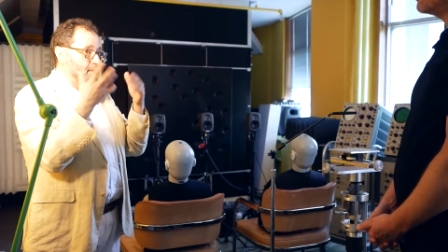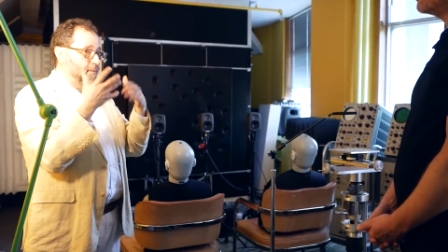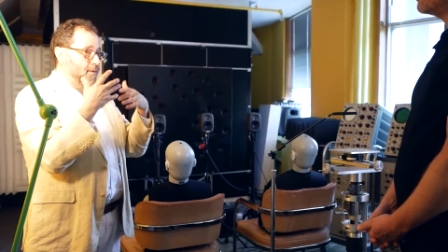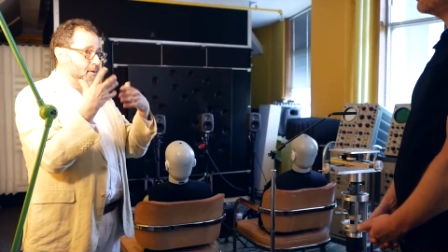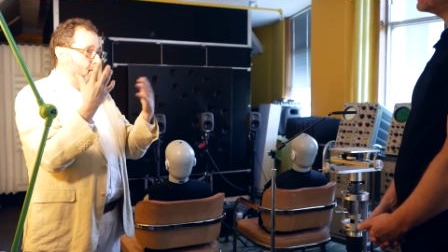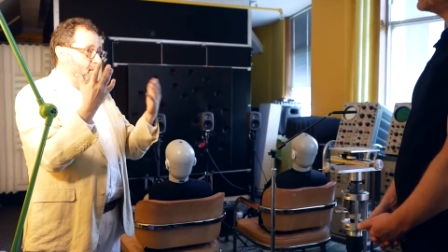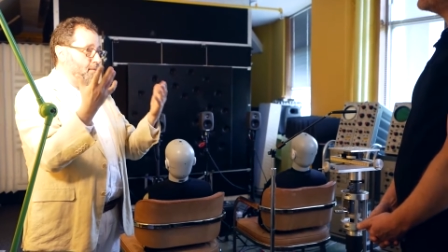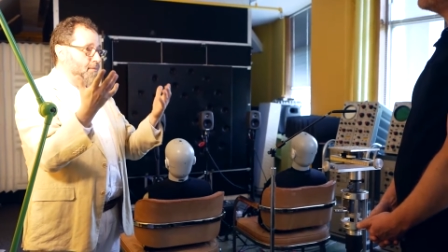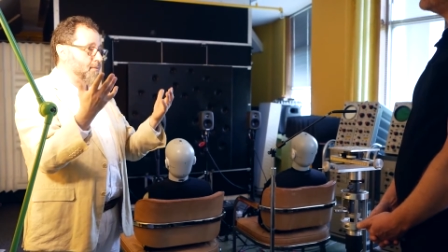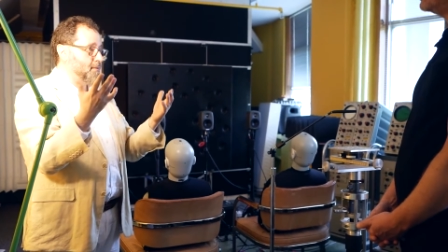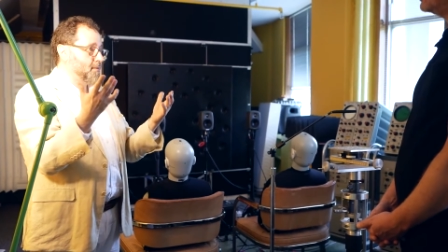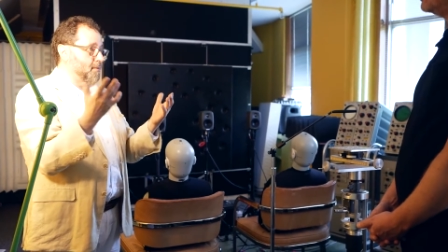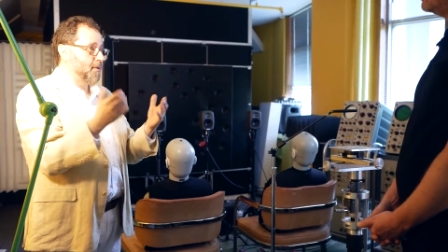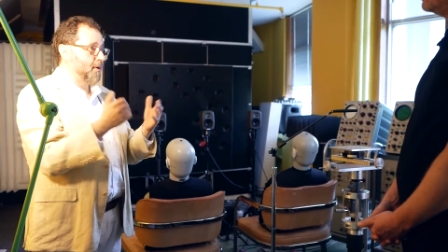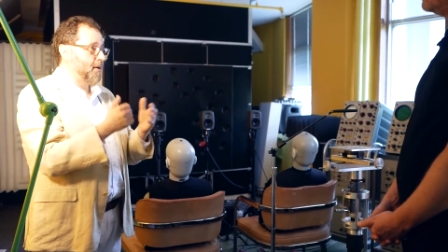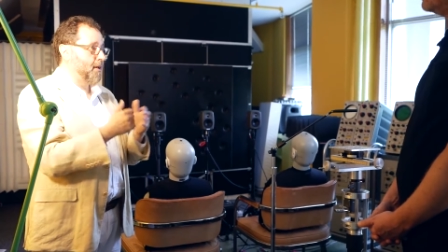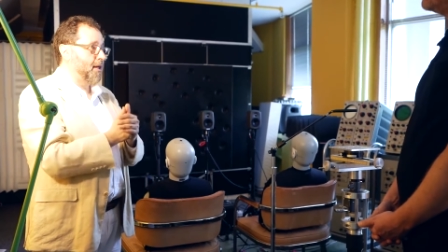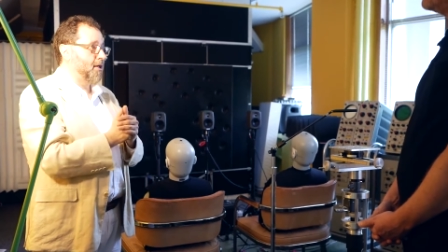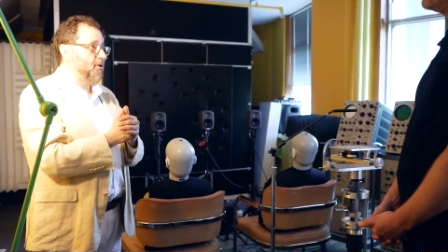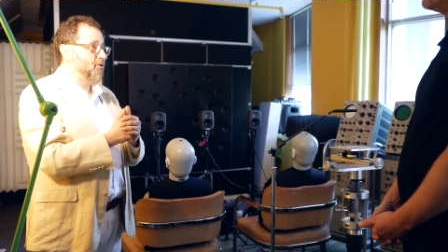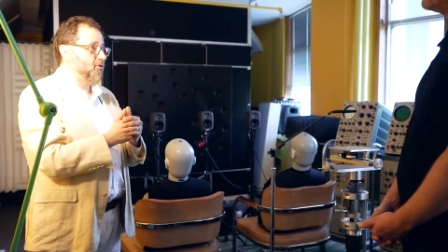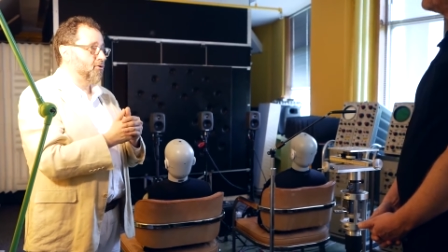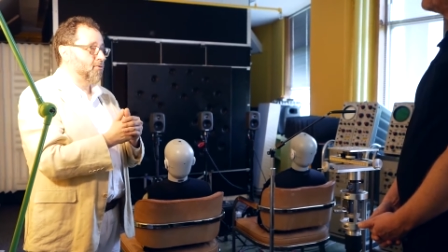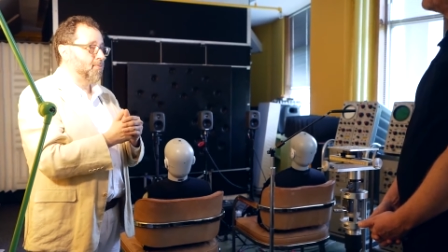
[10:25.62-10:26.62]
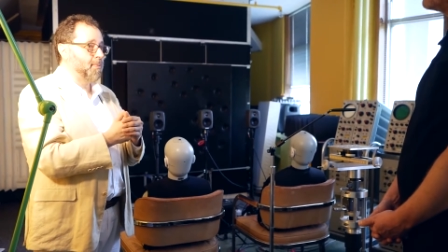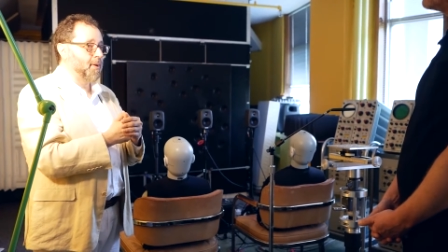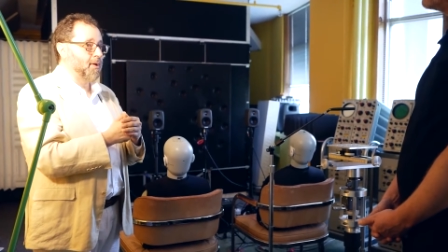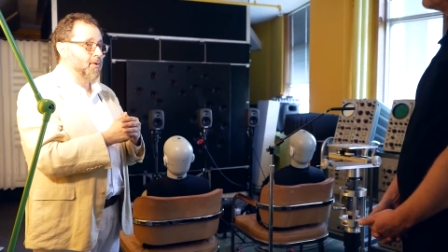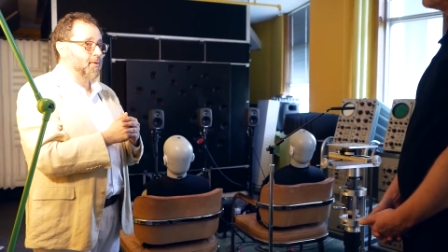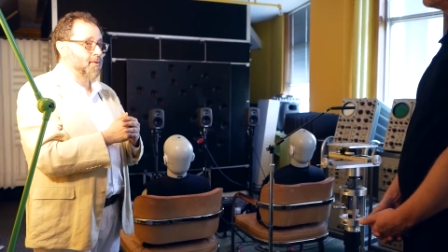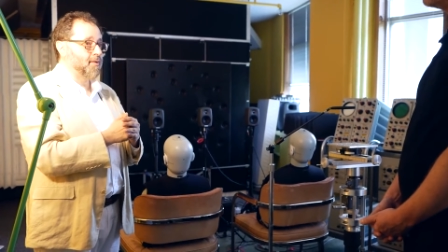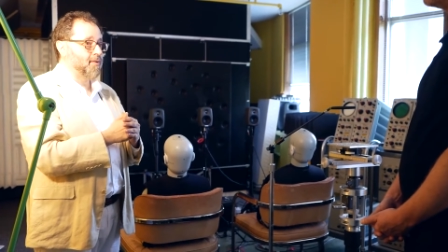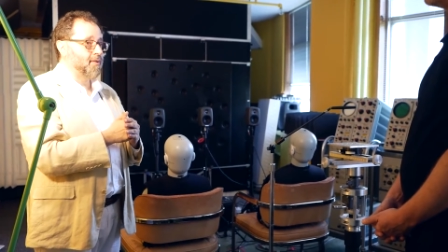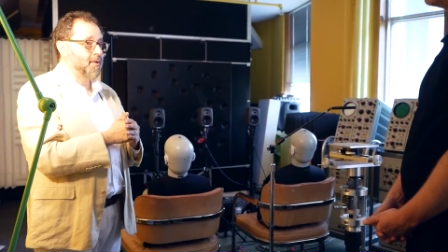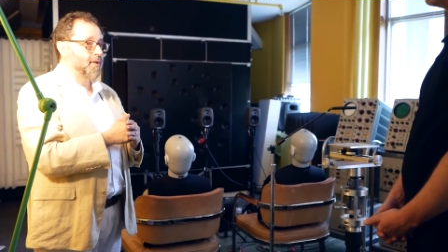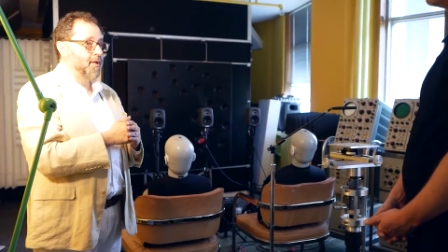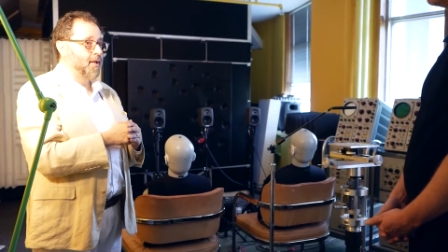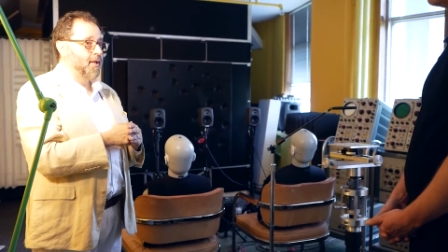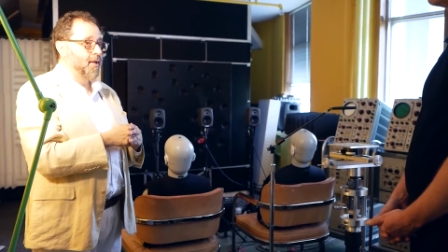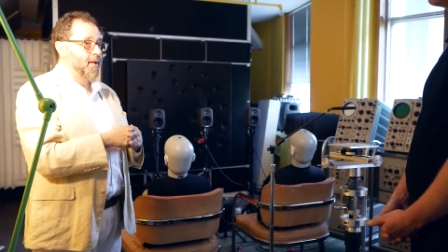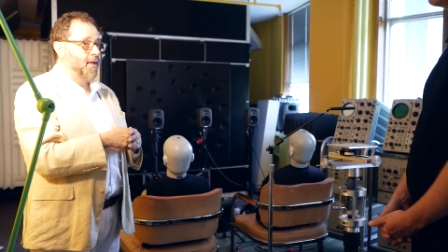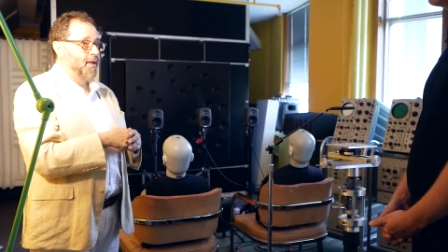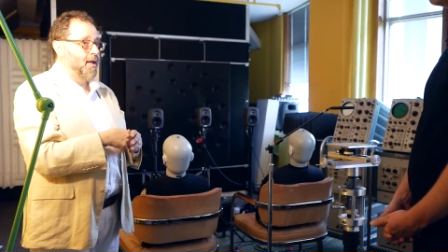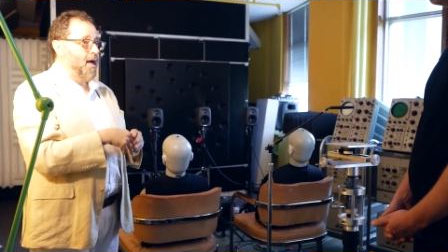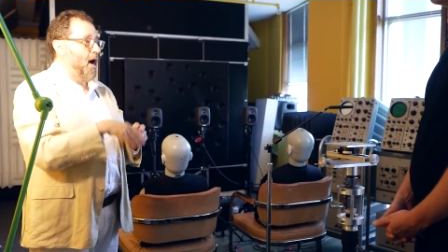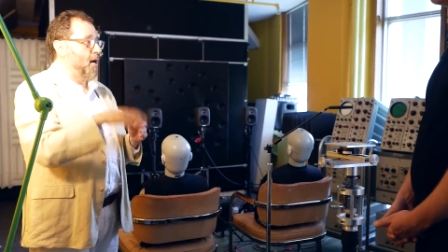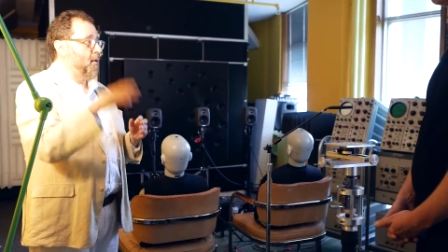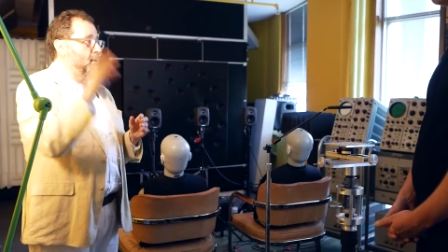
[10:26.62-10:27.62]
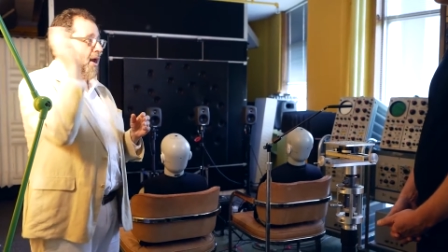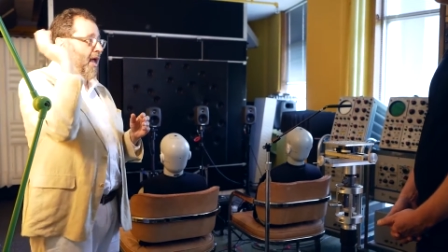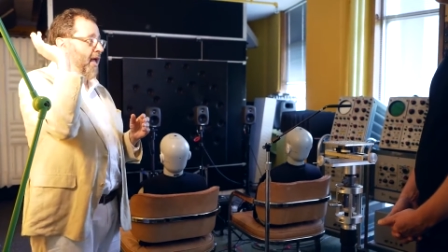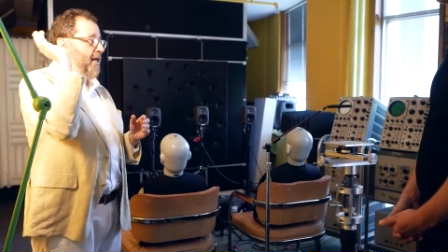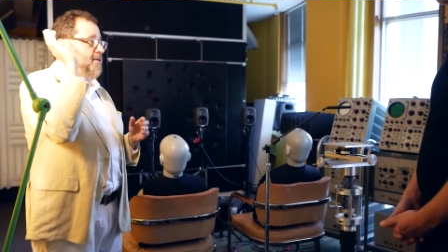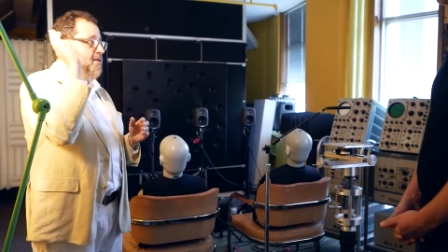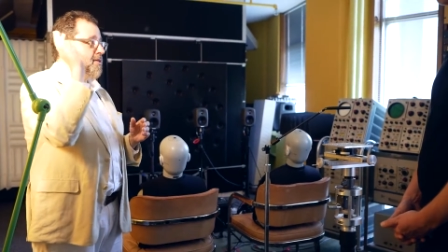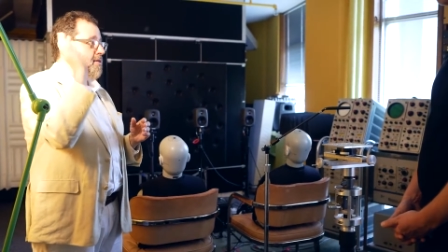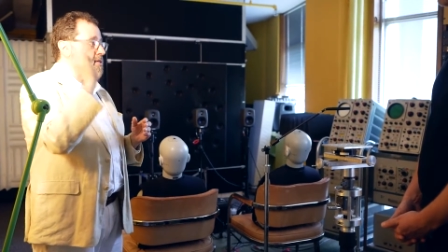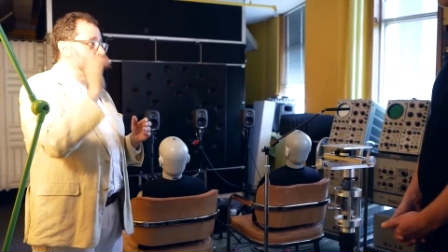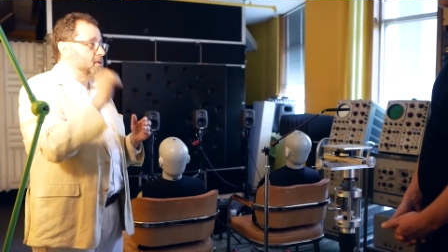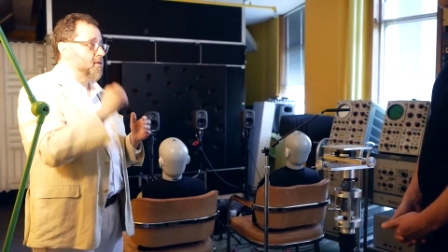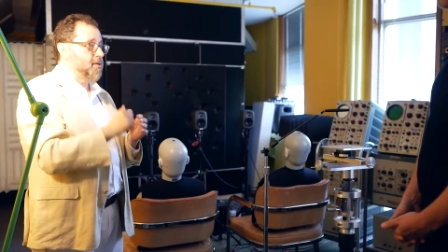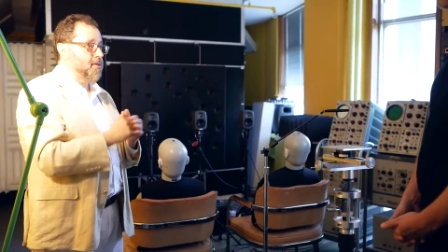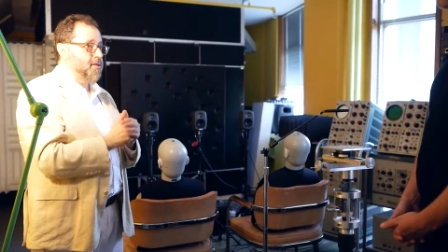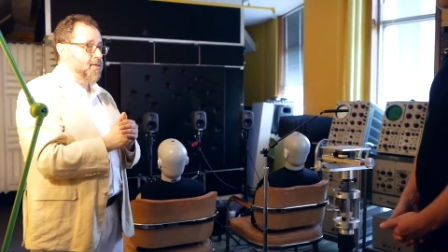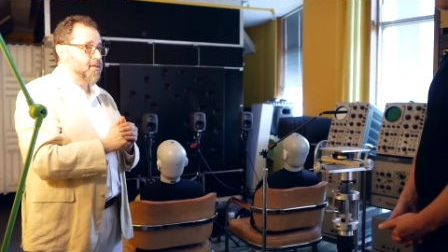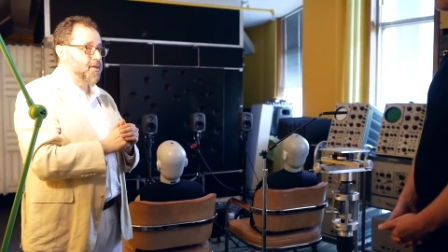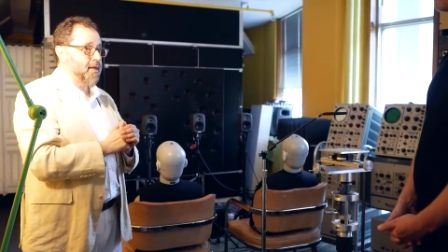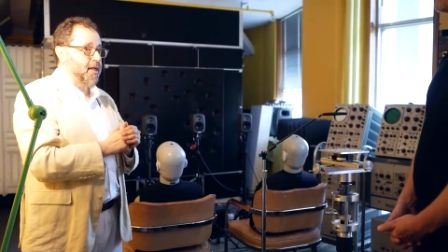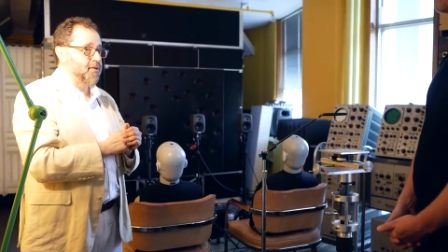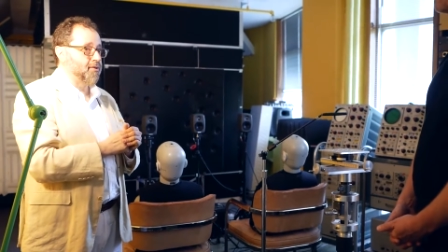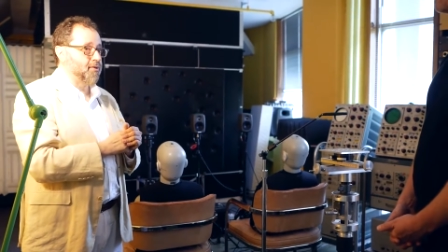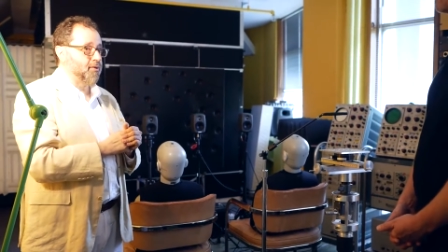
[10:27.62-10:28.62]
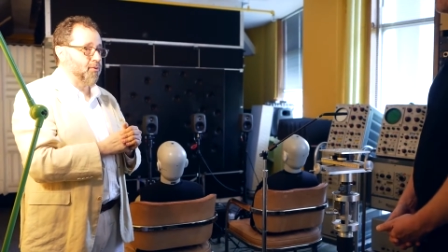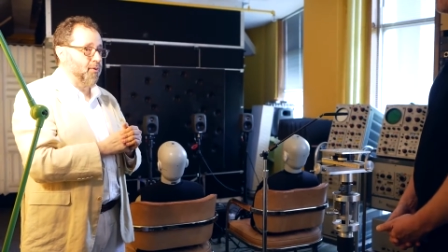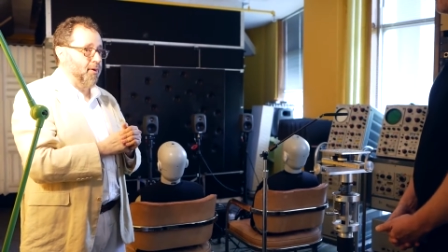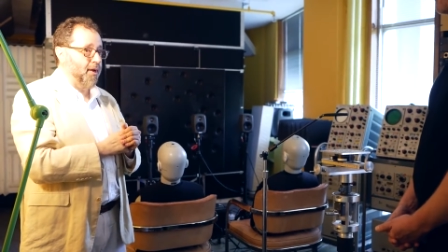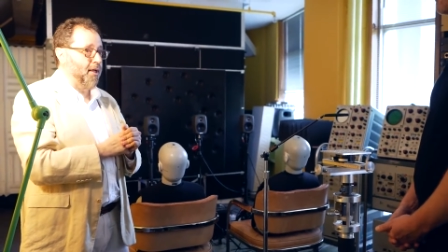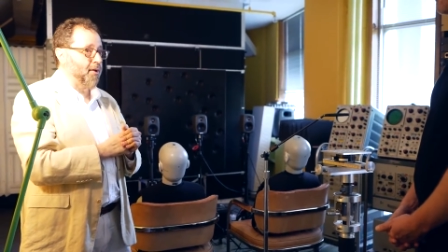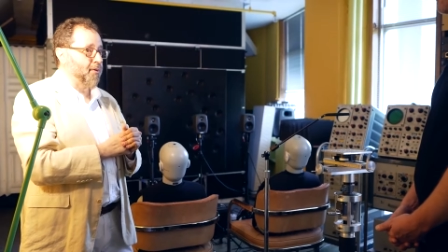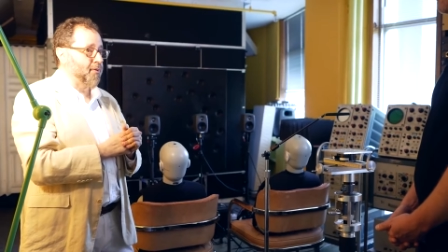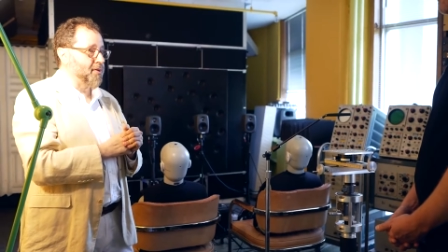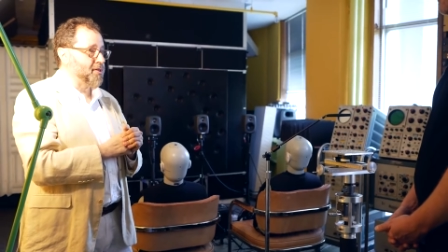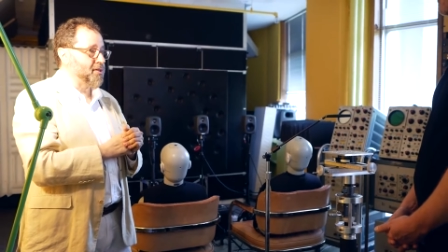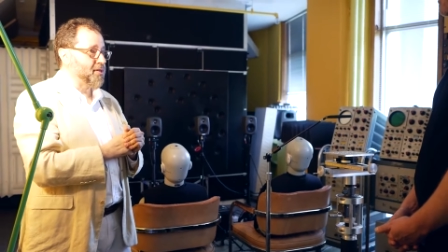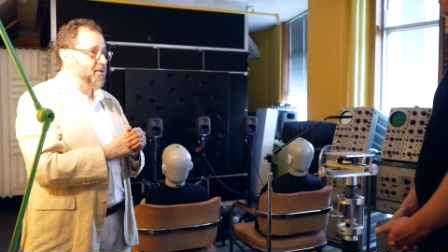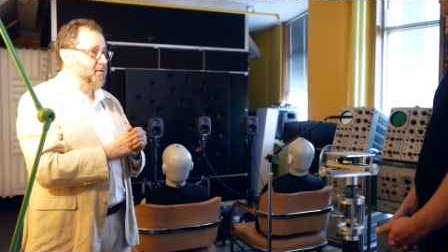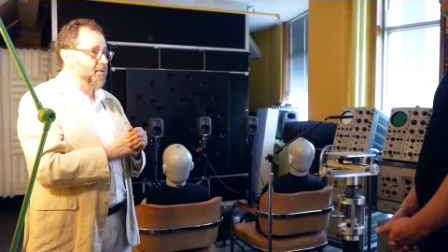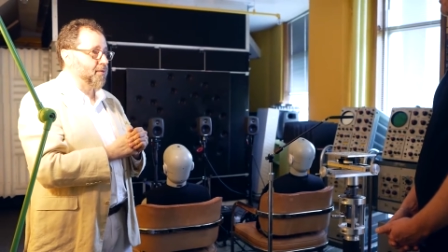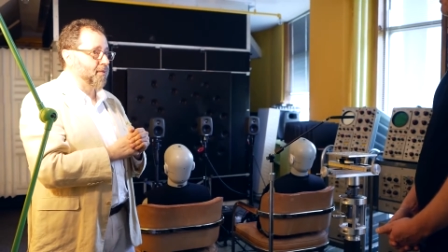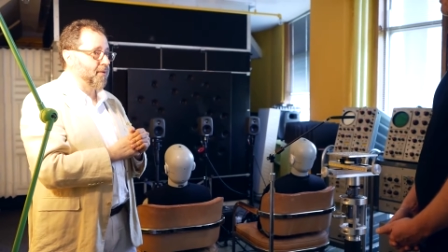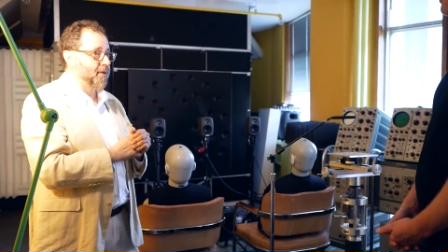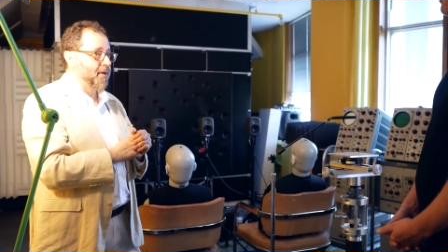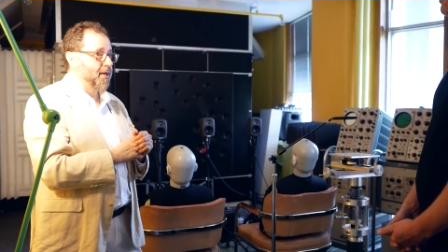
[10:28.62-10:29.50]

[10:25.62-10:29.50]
you know, uh, hinged, because our ancestors had to rely on this to